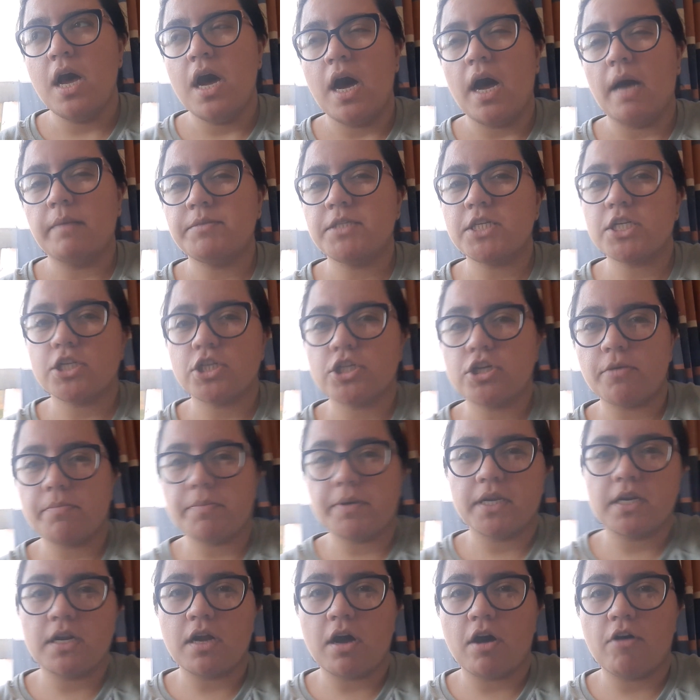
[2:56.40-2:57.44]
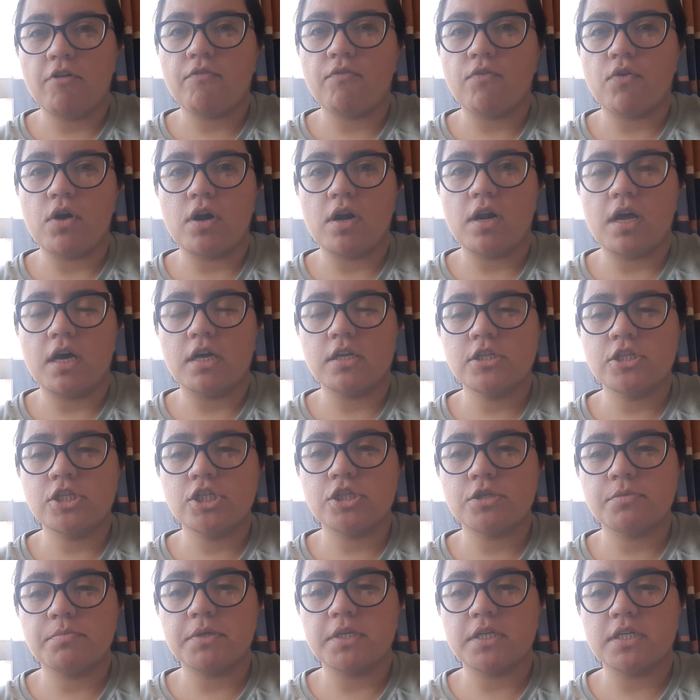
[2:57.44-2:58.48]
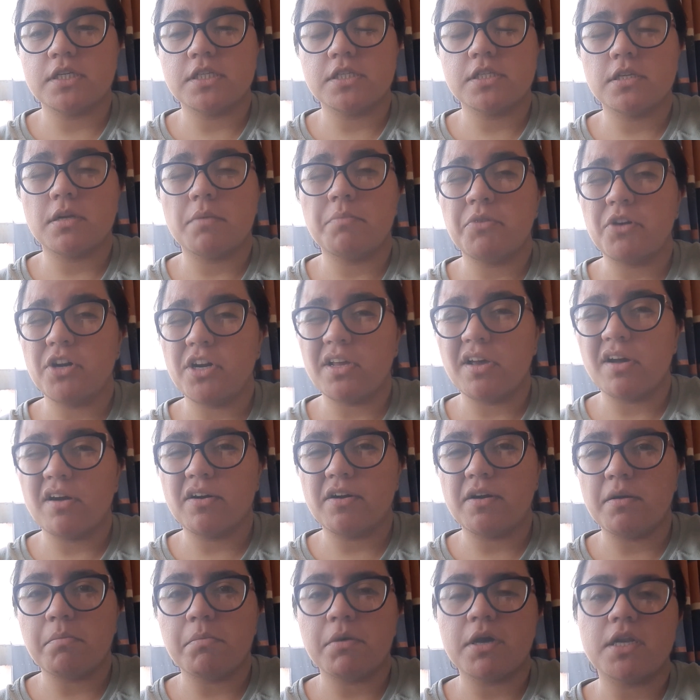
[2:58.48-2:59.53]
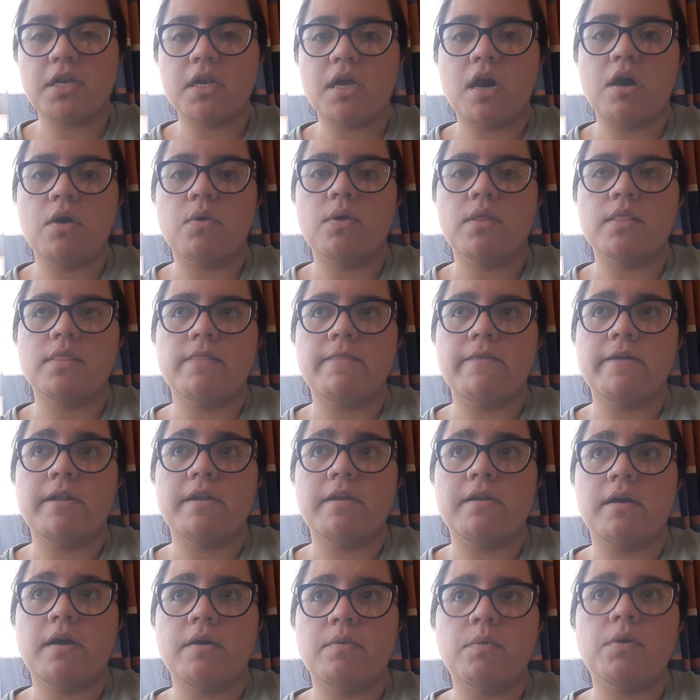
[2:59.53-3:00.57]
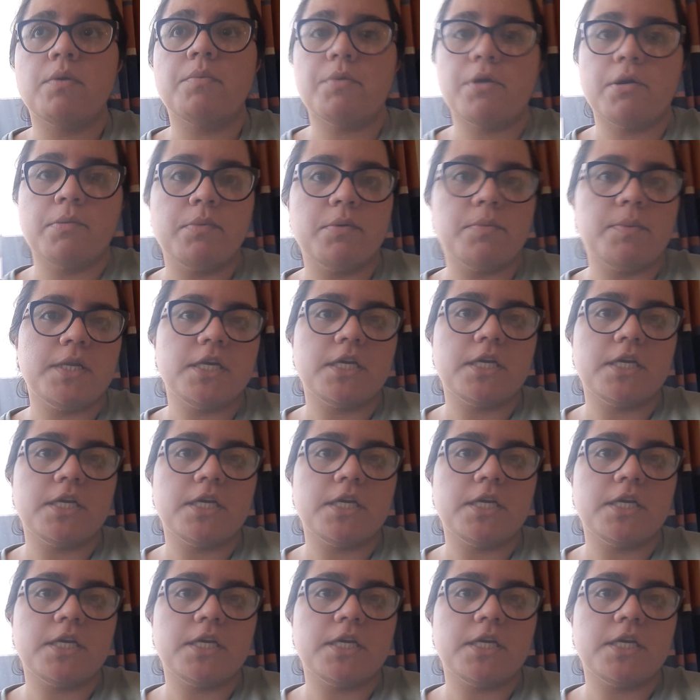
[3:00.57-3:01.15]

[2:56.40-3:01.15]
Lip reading: I'm just stopping now for lunch because I'm really hungry by now, and then I will probably